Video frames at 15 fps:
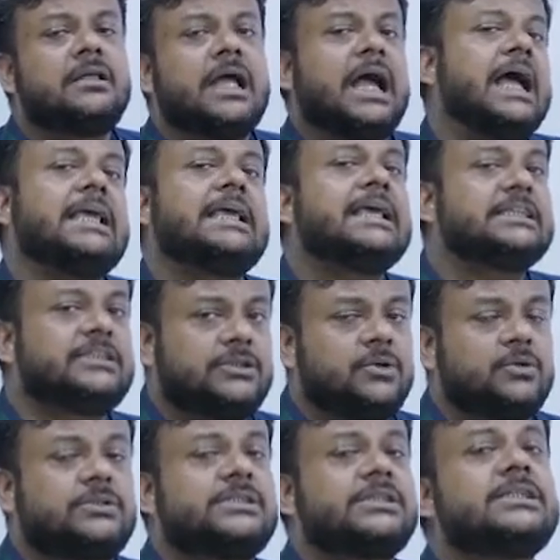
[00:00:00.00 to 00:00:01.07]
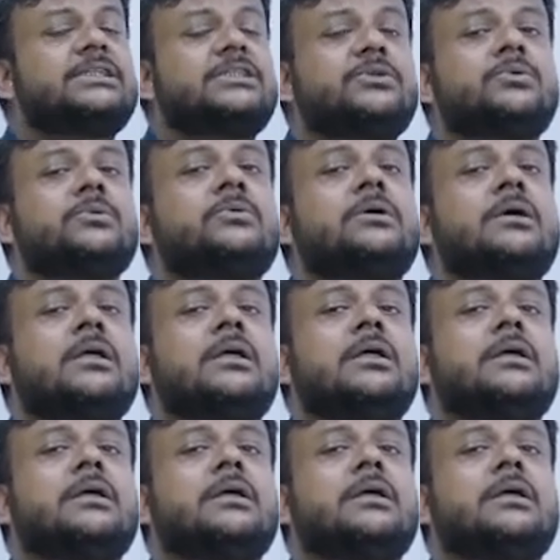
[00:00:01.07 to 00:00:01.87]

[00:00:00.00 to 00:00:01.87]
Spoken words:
I guess no. Since you